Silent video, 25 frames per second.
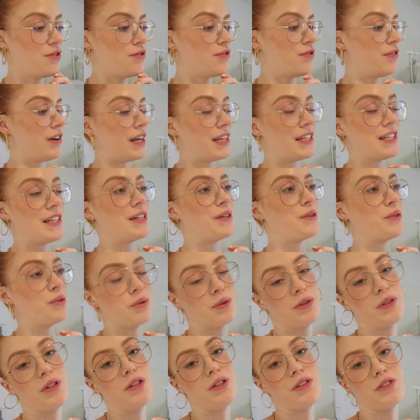finding all
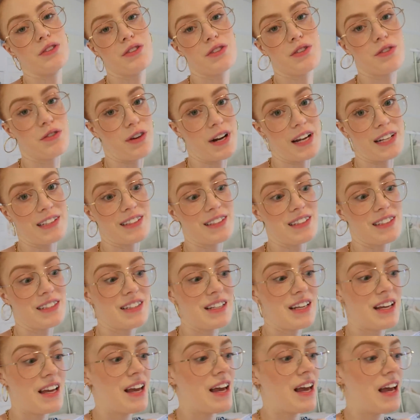the loose threads
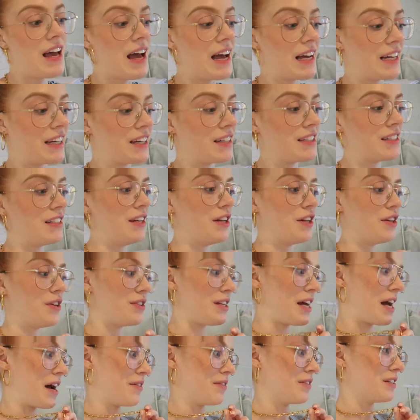and cutting those
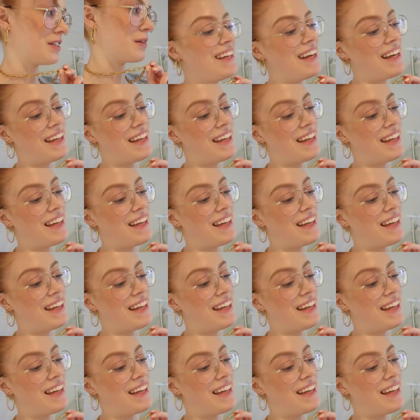out.